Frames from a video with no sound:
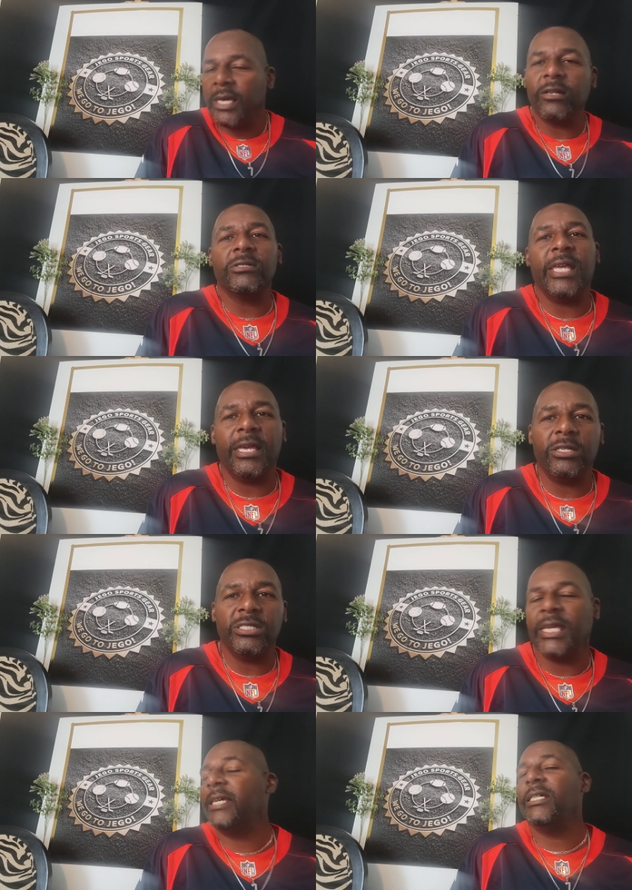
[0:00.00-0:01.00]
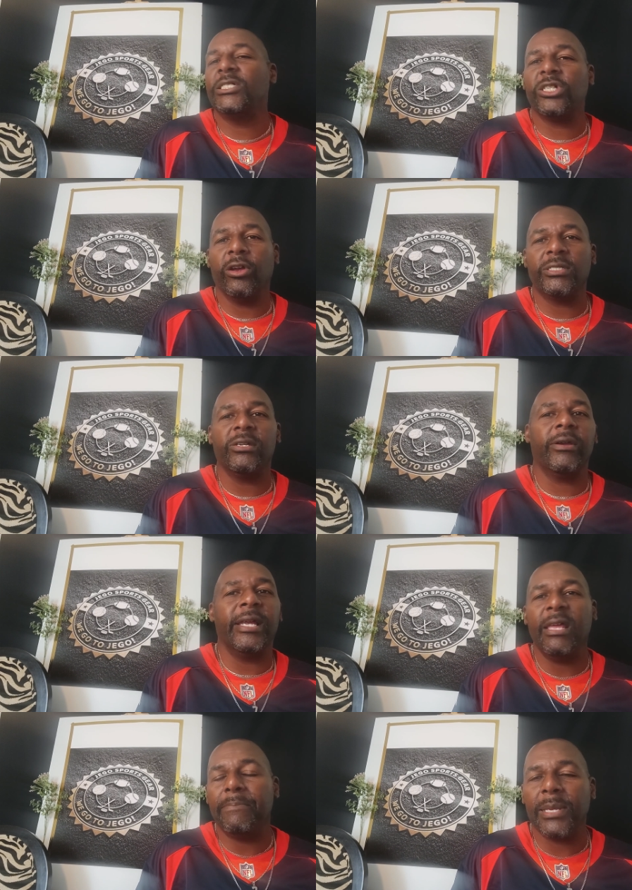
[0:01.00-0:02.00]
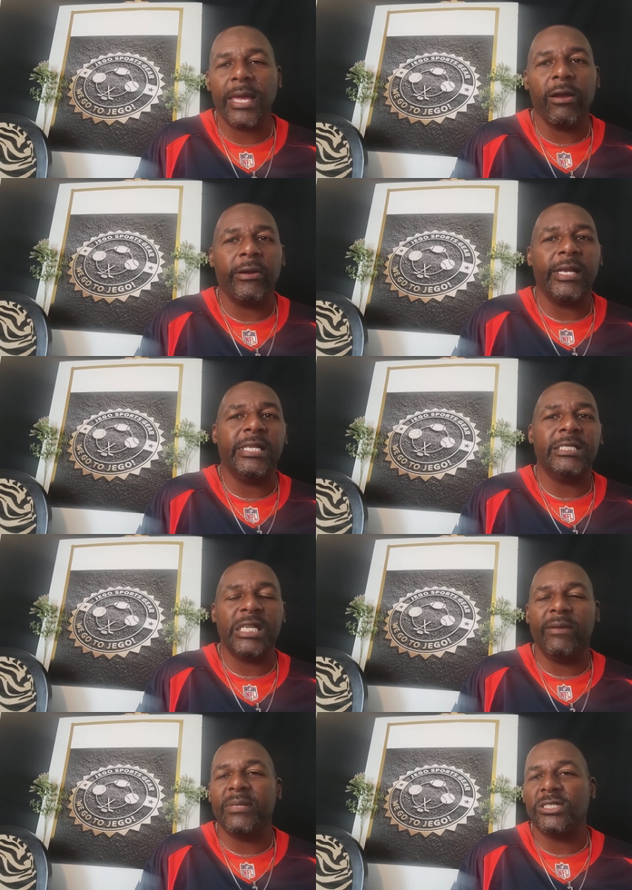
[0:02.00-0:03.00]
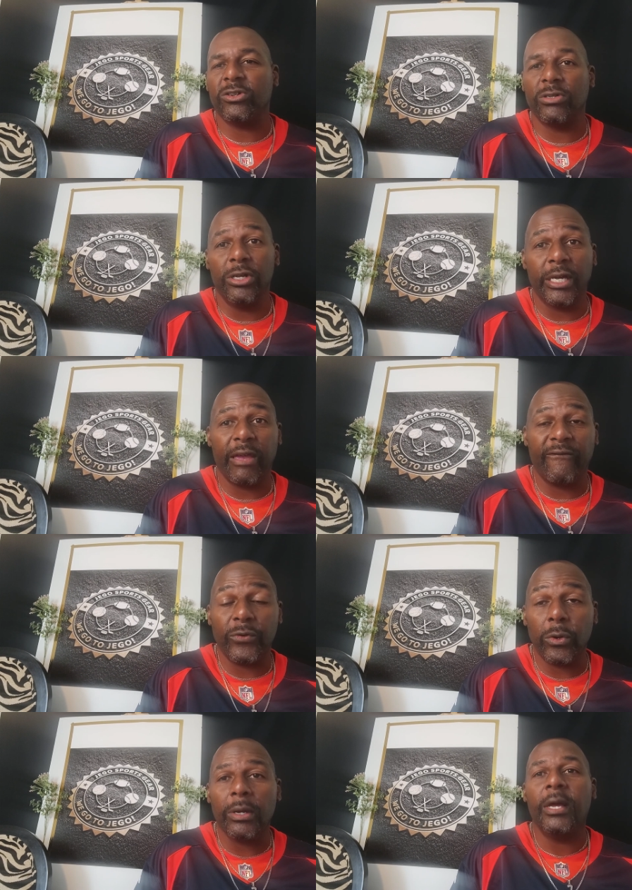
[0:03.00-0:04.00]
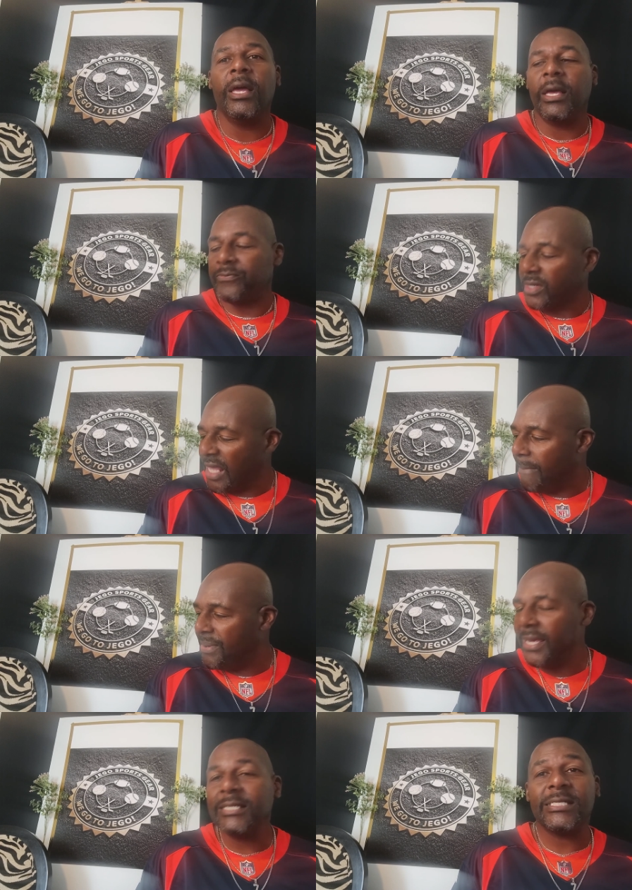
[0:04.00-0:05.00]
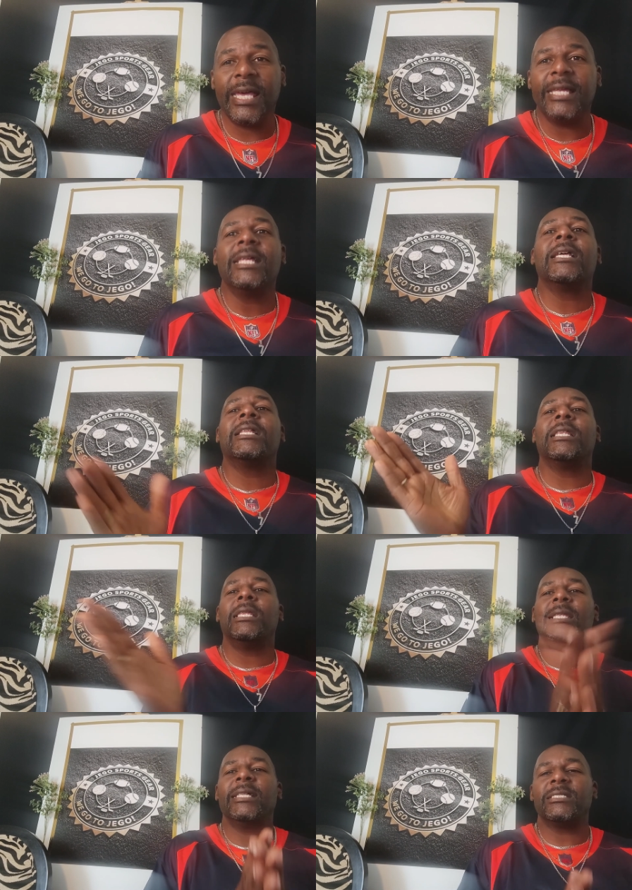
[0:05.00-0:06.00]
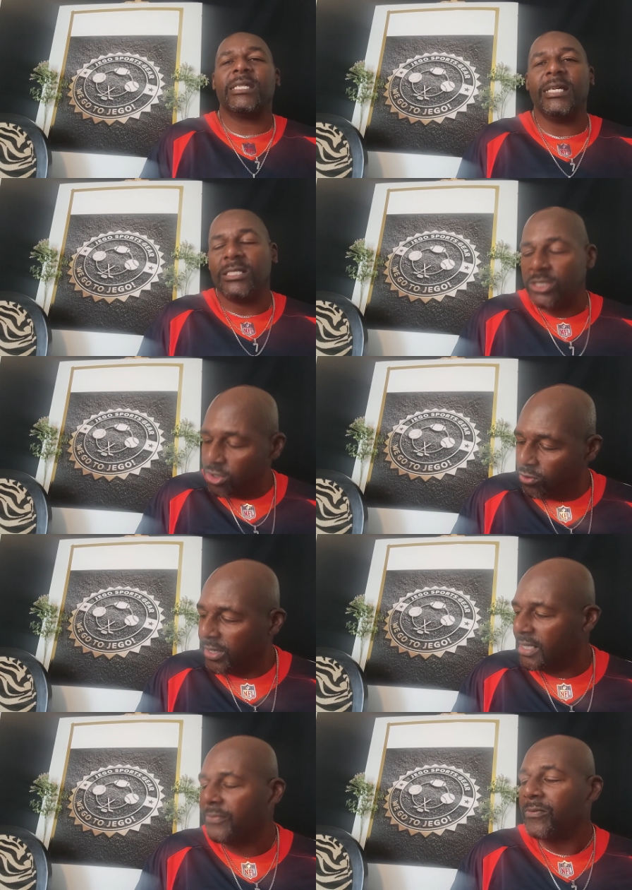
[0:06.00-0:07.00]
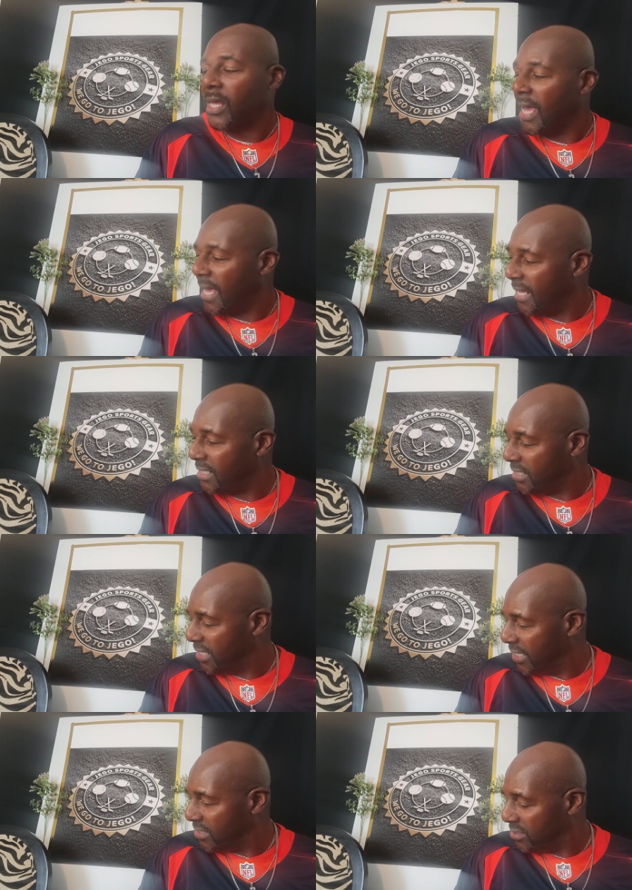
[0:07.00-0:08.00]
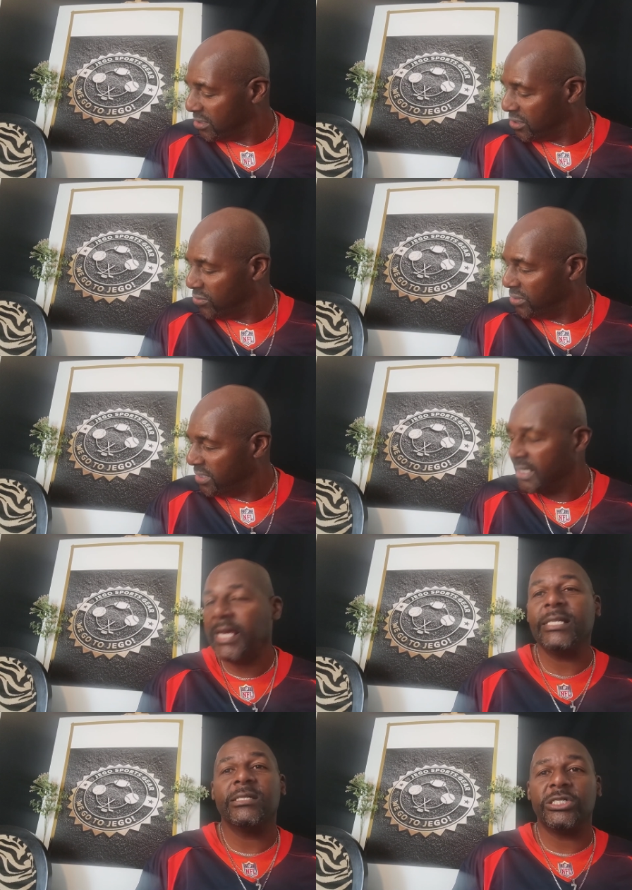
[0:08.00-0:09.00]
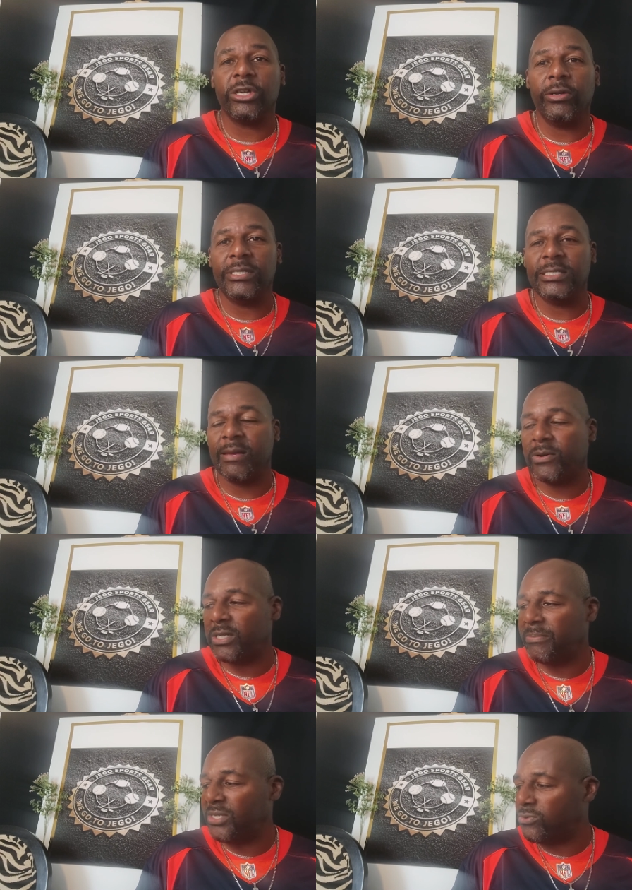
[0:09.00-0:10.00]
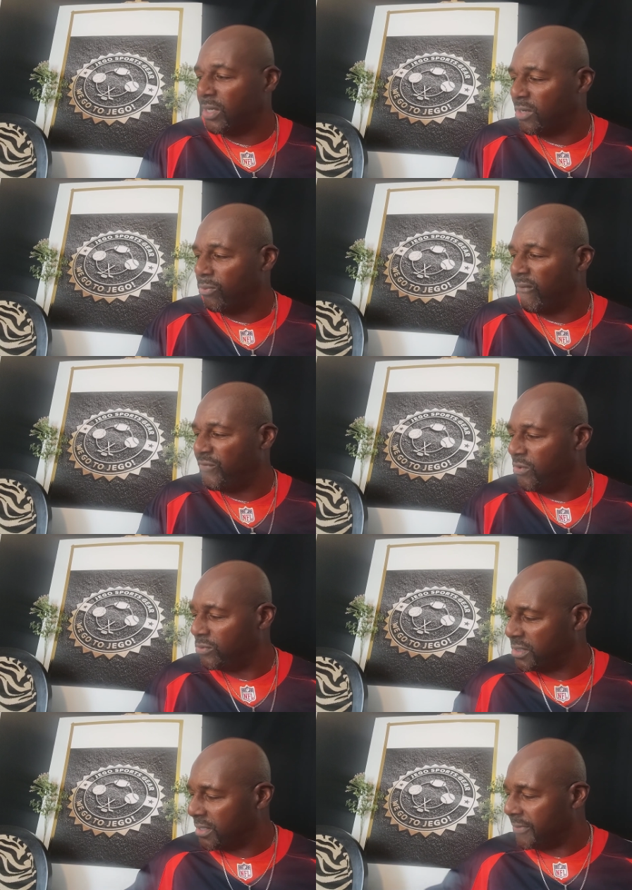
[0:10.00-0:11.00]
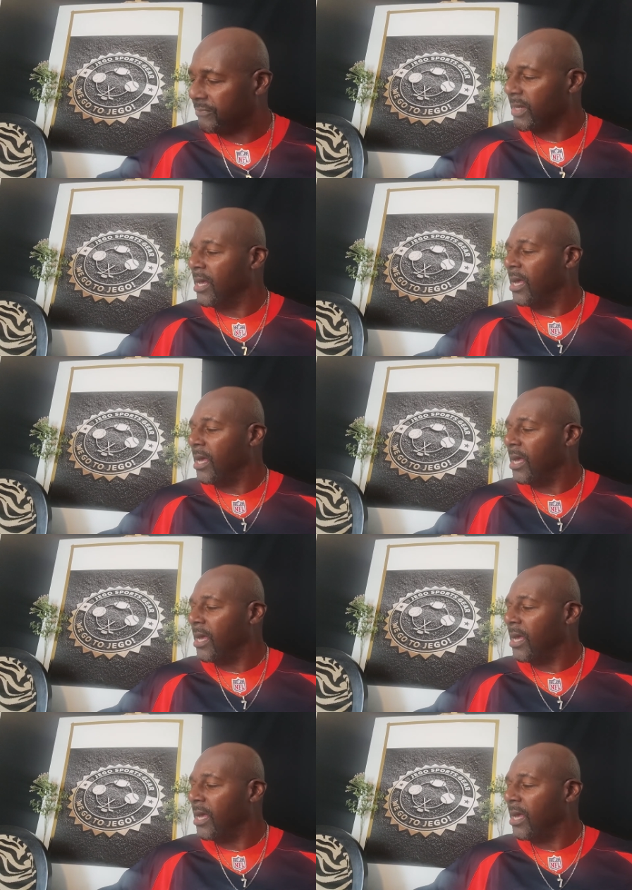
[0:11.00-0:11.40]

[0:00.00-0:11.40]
It'll take you to any jersey or any player or any team that you're looking for. That being said, let's get to it and get to seeing the jerseys I'm going to be doing the reviews on.